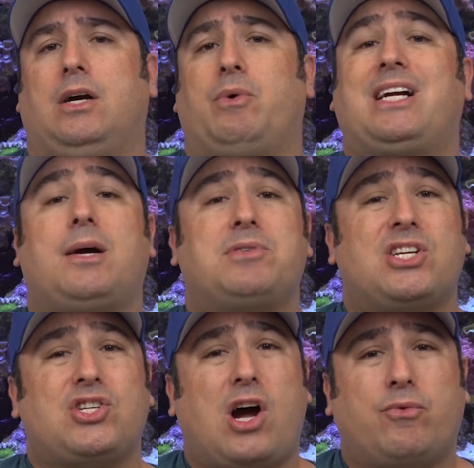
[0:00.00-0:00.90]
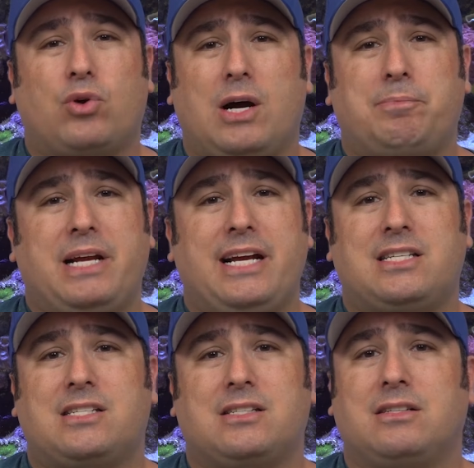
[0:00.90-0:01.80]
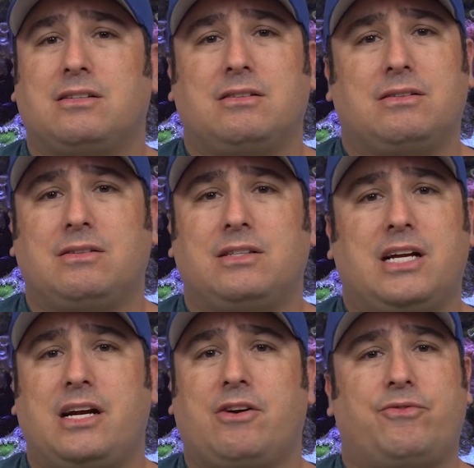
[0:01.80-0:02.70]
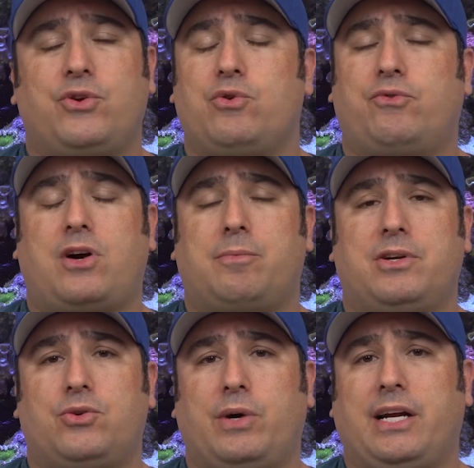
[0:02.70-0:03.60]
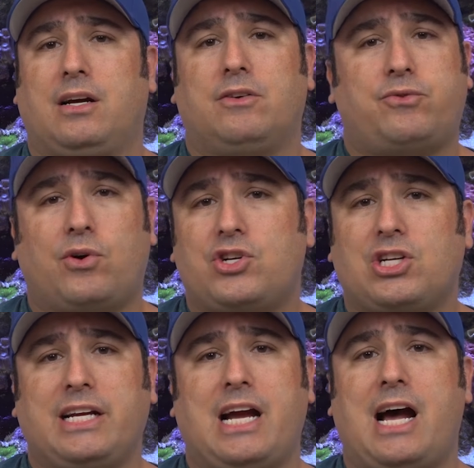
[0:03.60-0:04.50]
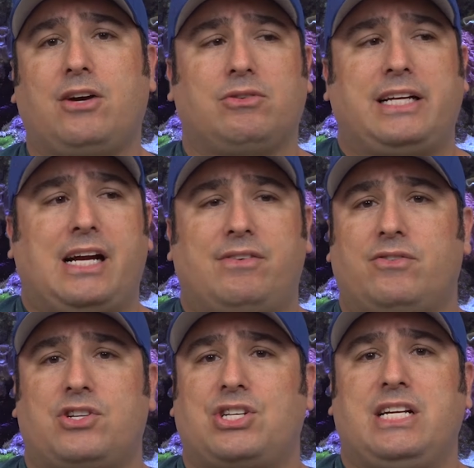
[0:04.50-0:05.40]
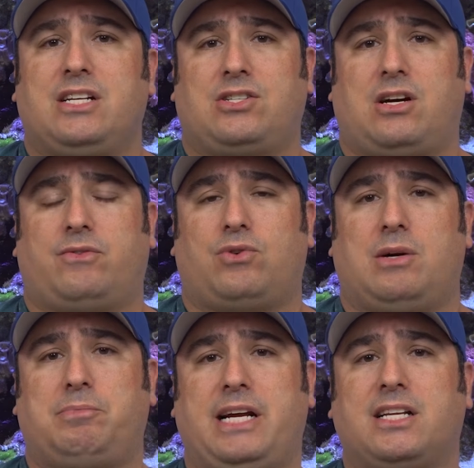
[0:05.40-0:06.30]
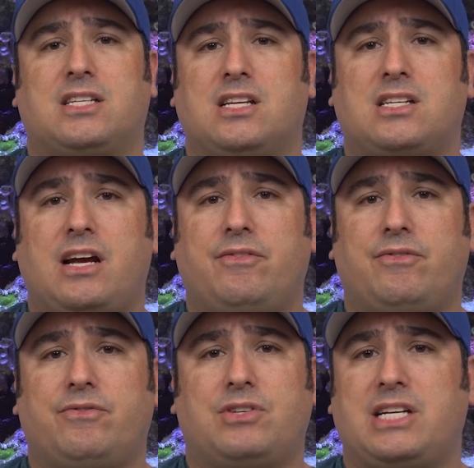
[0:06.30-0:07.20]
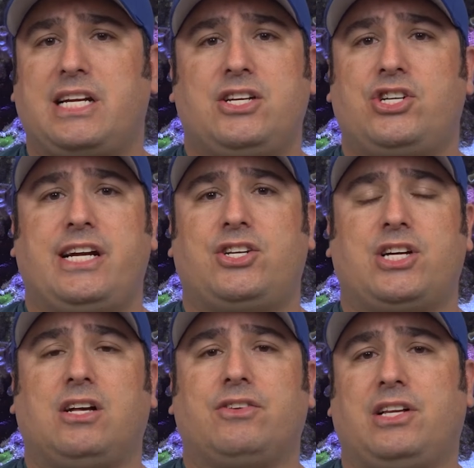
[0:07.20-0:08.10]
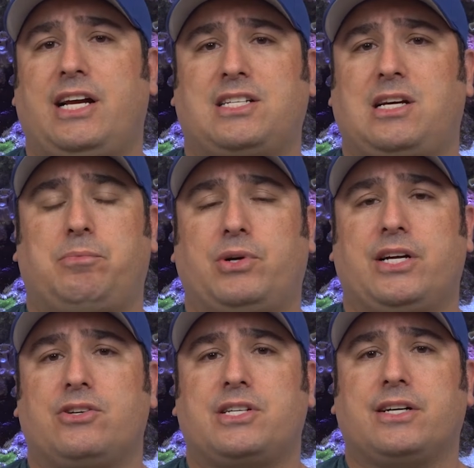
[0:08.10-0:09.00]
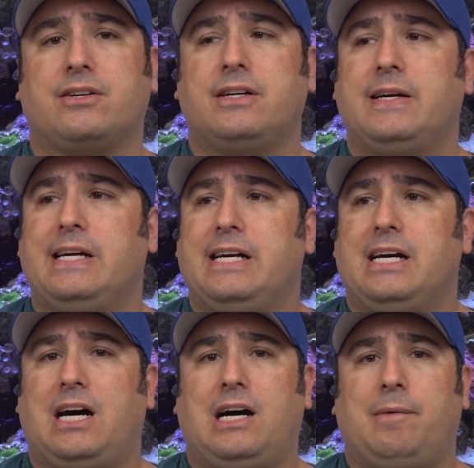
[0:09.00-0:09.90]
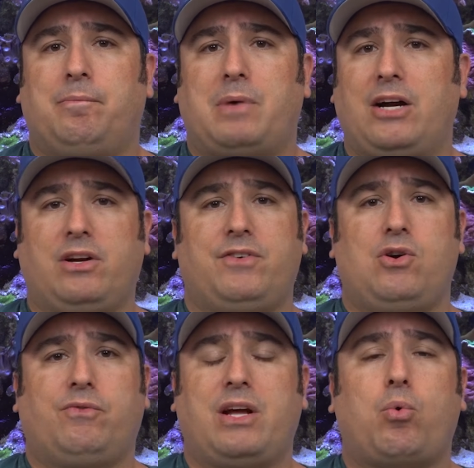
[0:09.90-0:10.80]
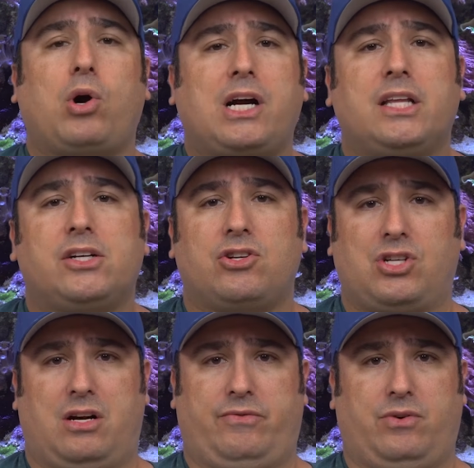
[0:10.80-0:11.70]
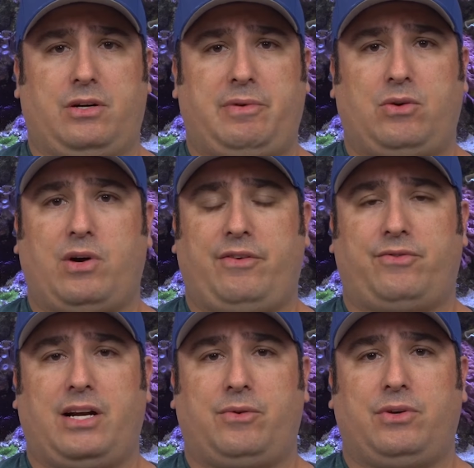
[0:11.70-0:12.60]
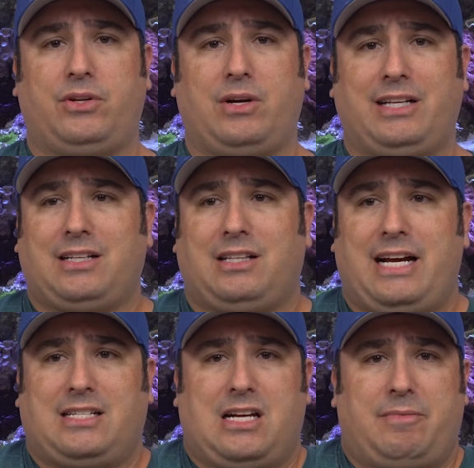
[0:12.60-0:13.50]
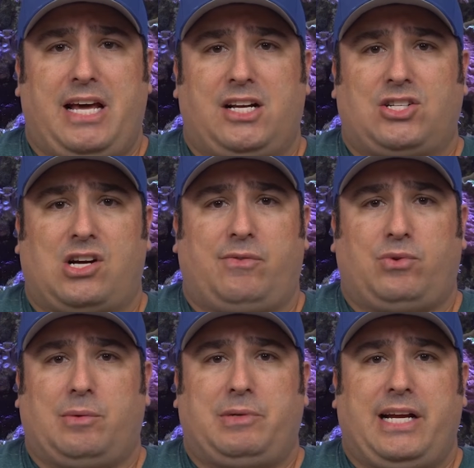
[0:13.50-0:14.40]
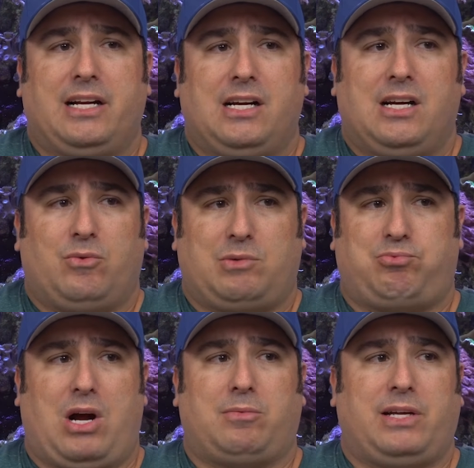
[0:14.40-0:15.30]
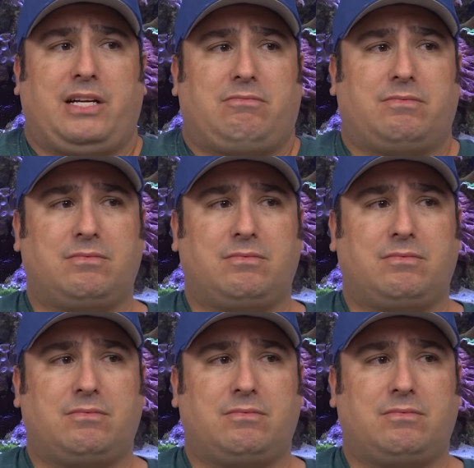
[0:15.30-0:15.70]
When it comes to software updates, they are few and far between. Unfortunately, I don't think I've ever seen a software update since I've seen GHL in the last couple of years here. I don't even know if they work on their software, to be quite frank with you. I think the last time they had a software update was probably